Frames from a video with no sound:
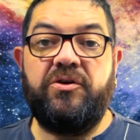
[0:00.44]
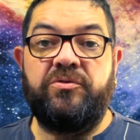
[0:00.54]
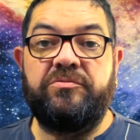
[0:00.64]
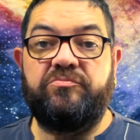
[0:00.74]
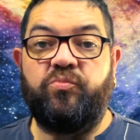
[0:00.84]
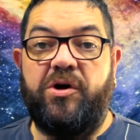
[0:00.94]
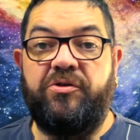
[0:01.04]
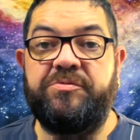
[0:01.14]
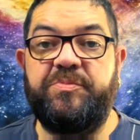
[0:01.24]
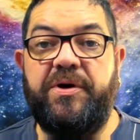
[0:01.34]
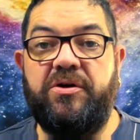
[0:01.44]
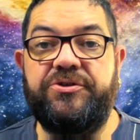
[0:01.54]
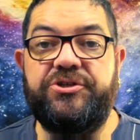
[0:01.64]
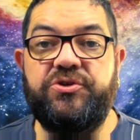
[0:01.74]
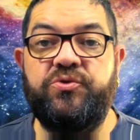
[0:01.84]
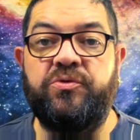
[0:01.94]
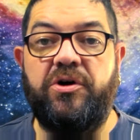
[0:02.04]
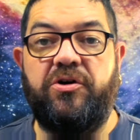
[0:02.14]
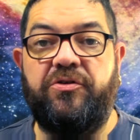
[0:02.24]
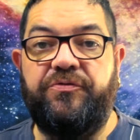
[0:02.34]
Hello, and welcome to part two
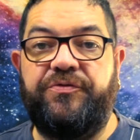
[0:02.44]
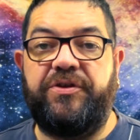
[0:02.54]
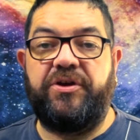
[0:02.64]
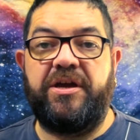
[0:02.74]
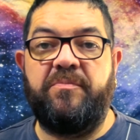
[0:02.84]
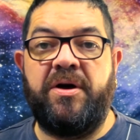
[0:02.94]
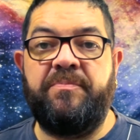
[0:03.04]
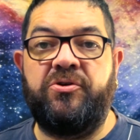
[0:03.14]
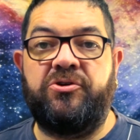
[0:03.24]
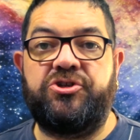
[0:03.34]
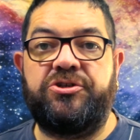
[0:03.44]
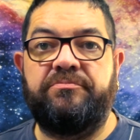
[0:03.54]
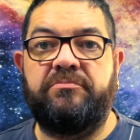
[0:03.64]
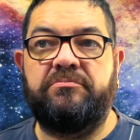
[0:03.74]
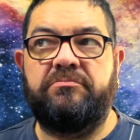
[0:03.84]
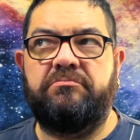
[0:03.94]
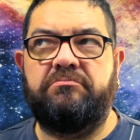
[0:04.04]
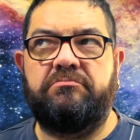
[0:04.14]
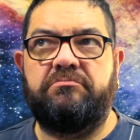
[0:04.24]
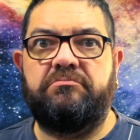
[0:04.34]
of looking at my Bush.
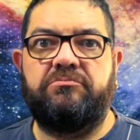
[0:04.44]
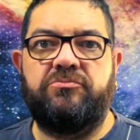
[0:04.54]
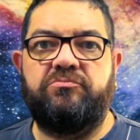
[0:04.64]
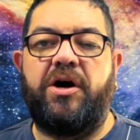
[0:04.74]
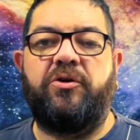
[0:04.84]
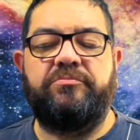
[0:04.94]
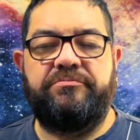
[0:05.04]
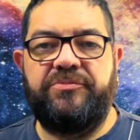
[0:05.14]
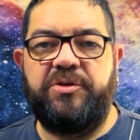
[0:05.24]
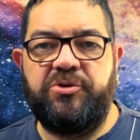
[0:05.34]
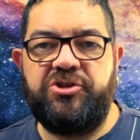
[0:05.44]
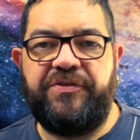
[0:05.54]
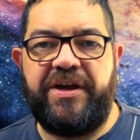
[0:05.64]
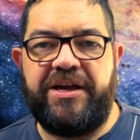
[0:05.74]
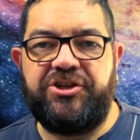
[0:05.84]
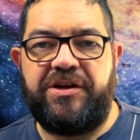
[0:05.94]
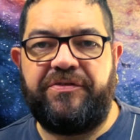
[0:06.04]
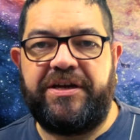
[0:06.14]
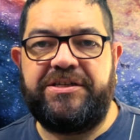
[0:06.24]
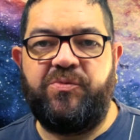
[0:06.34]
Well, the Bush
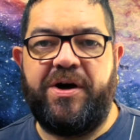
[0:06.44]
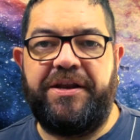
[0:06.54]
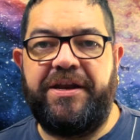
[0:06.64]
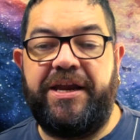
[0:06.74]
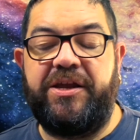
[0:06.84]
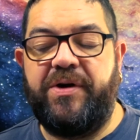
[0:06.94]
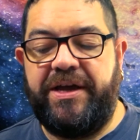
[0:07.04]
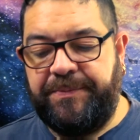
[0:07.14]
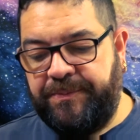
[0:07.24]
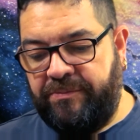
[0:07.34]
VHF 81 anyway.